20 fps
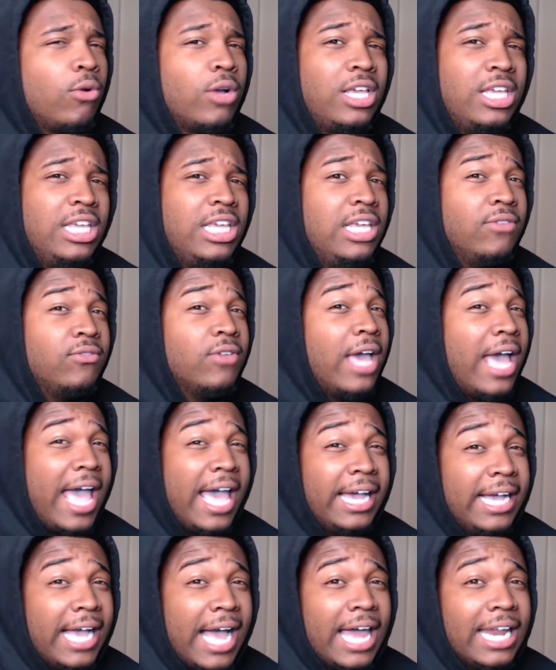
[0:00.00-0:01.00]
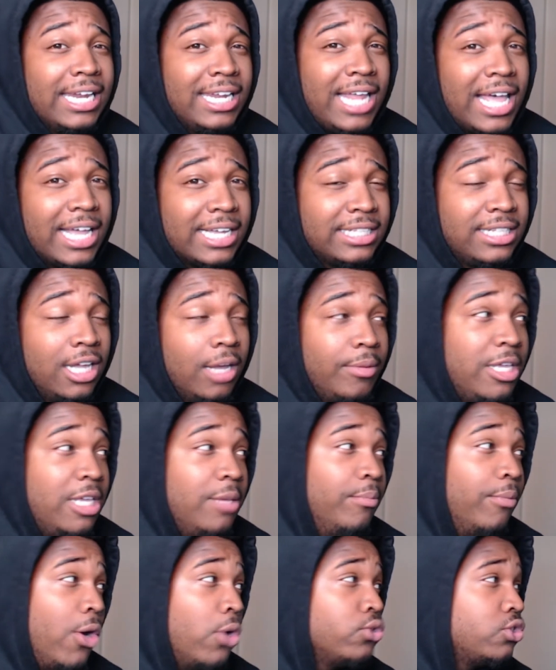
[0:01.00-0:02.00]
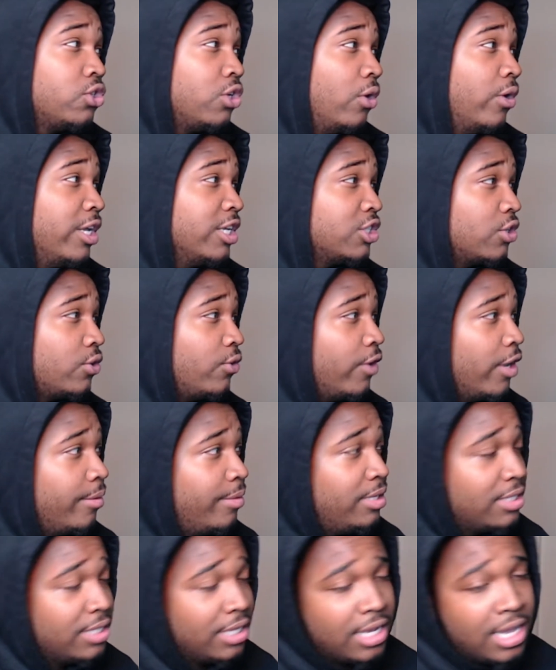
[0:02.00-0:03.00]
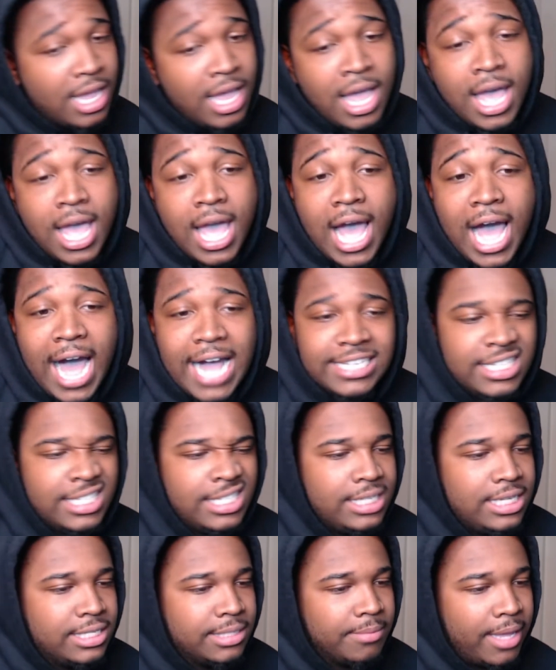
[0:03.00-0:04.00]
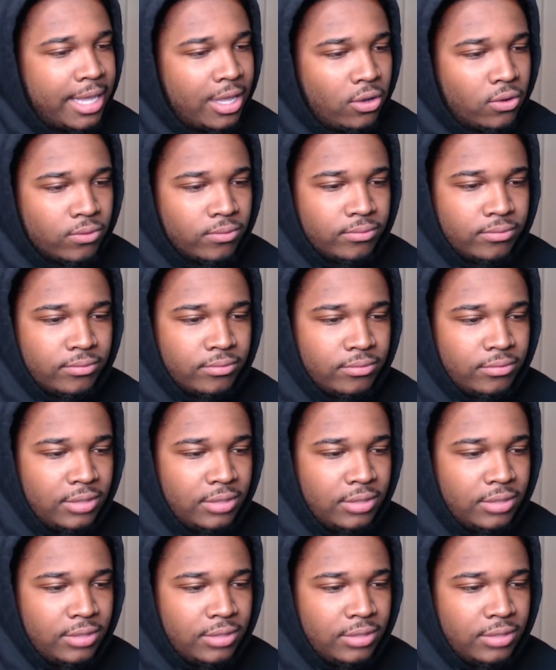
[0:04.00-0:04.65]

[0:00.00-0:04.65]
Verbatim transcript: he even had got locked up, he posted on Instagram, he said, I just need some help.